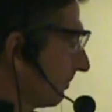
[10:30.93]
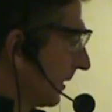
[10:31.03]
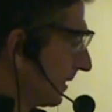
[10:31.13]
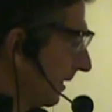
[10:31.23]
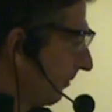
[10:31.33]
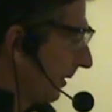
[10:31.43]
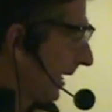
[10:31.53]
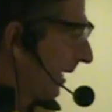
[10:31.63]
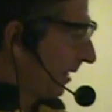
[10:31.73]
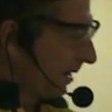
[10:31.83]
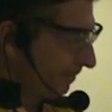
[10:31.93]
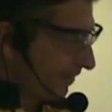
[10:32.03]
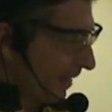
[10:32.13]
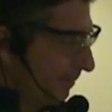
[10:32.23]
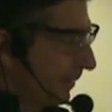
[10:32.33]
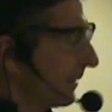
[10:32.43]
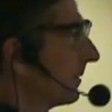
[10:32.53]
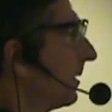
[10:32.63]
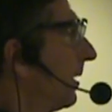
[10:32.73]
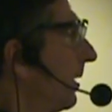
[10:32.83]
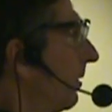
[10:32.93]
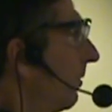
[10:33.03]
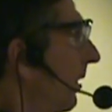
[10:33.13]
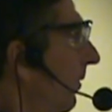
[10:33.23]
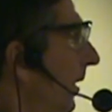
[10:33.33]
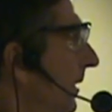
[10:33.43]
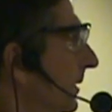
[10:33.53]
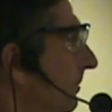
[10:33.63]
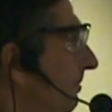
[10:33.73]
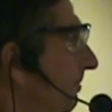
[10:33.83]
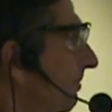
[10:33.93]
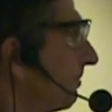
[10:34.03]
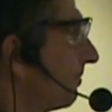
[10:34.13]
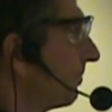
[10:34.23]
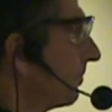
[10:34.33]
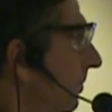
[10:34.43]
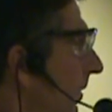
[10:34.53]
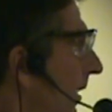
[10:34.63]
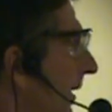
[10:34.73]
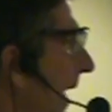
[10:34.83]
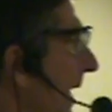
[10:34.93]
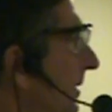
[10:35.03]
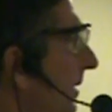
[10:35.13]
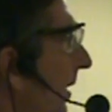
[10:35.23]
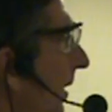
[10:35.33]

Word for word: Let's see if we can't hunt for that piece where it was. Mike? Yes?